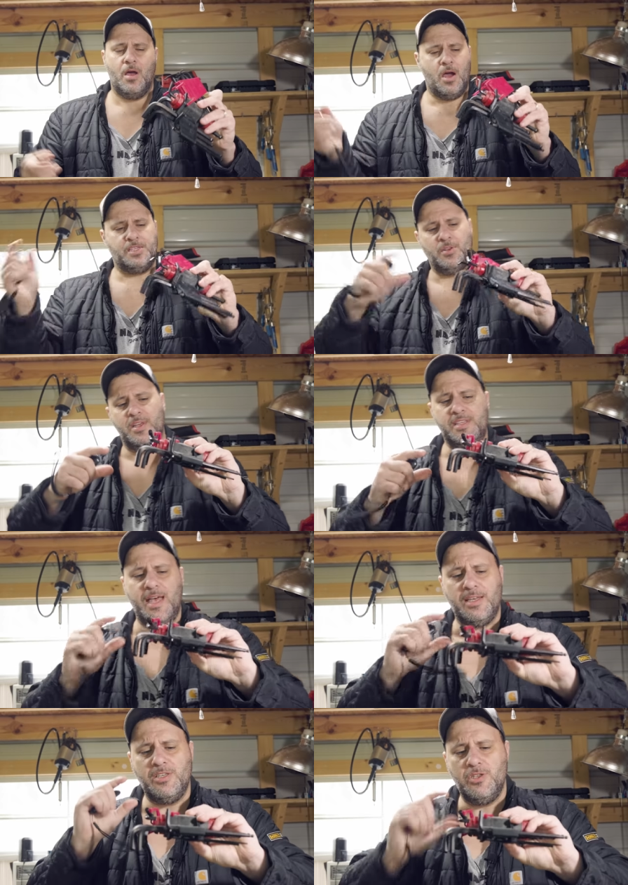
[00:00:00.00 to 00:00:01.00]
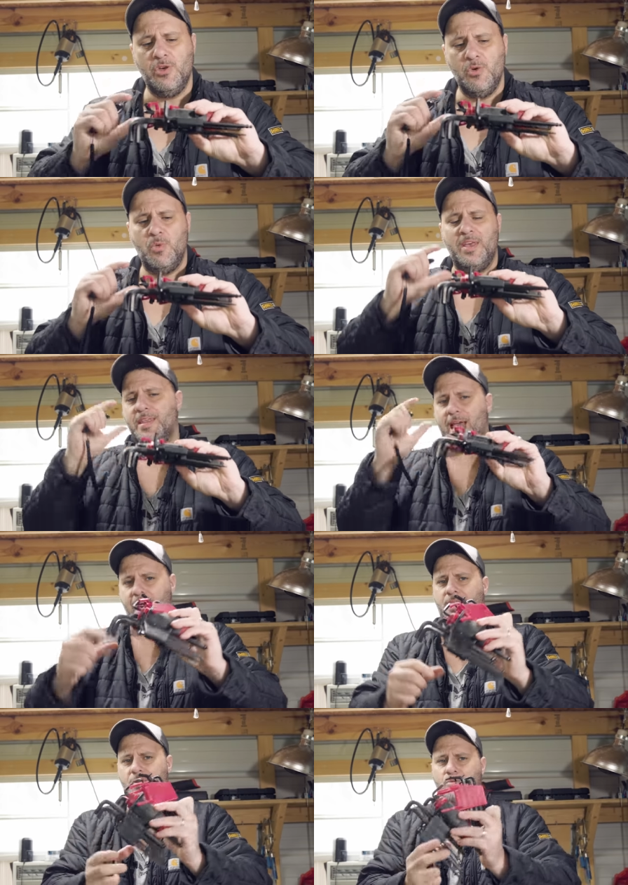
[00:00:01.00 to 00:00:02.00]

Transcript: All right, so this has to do with Allen